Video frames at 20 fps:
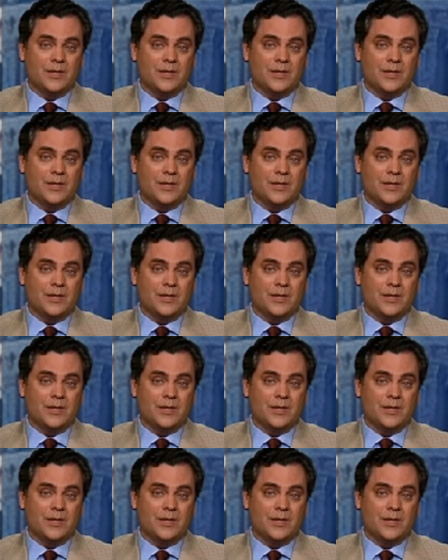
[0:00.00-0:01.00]

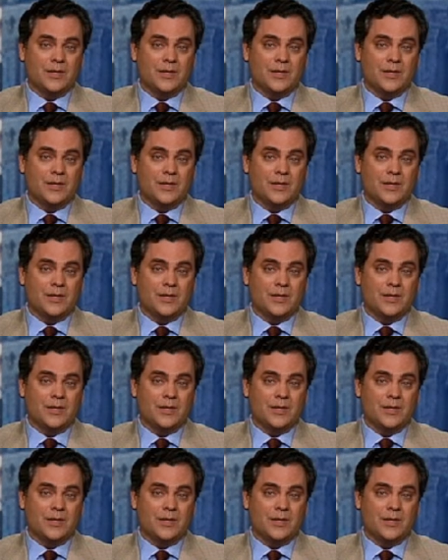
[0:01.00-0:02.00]

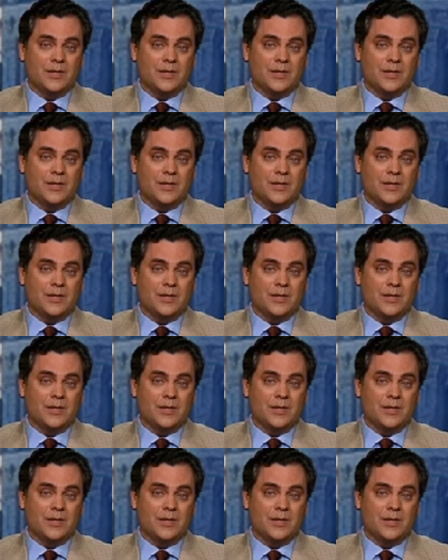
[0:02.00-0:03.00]

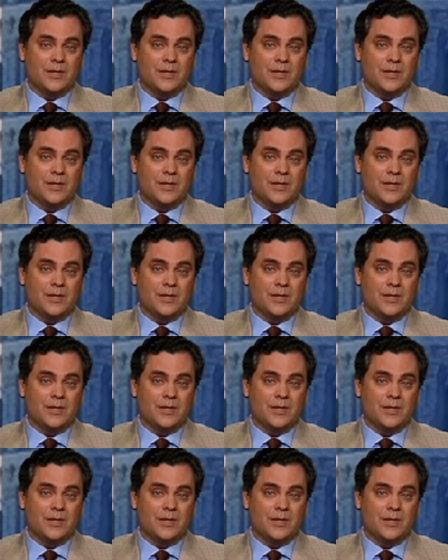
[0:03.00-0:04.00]

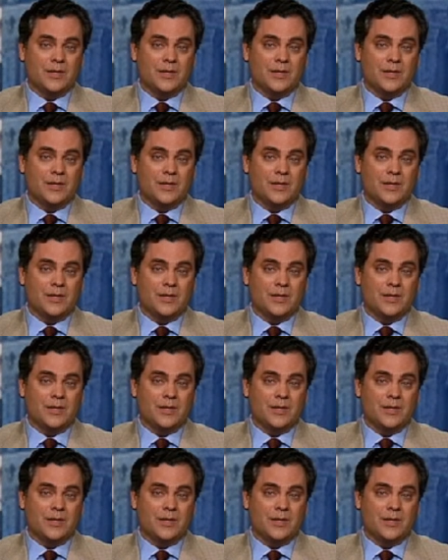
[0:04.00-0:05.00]

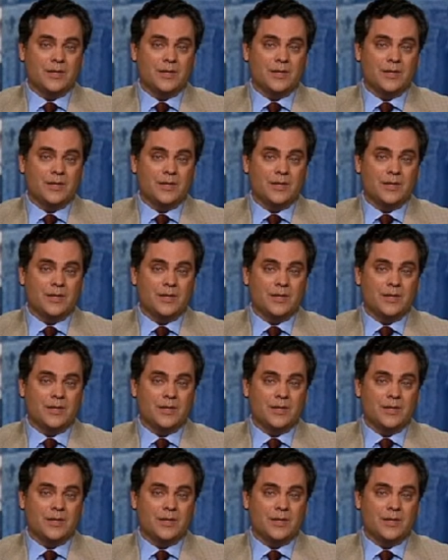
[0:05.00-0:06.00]

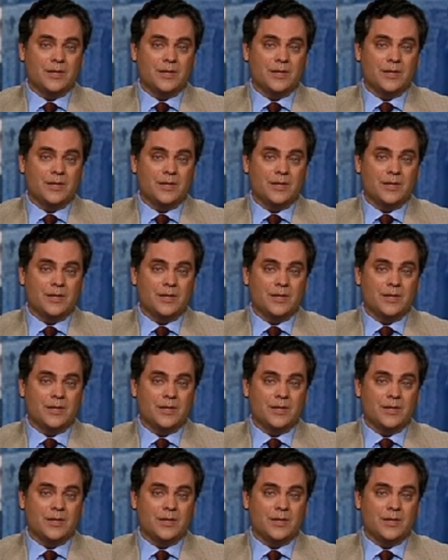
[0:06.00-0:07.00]

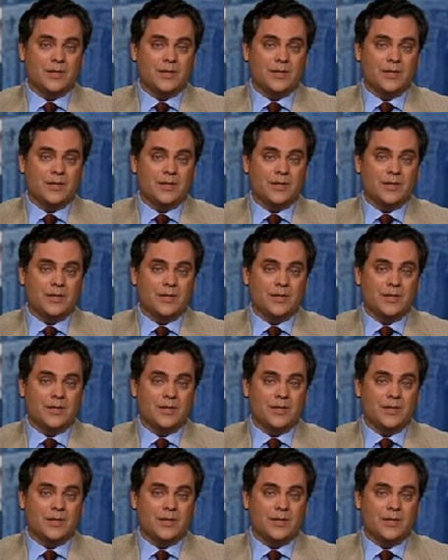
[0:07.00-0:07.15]
(no lip movement)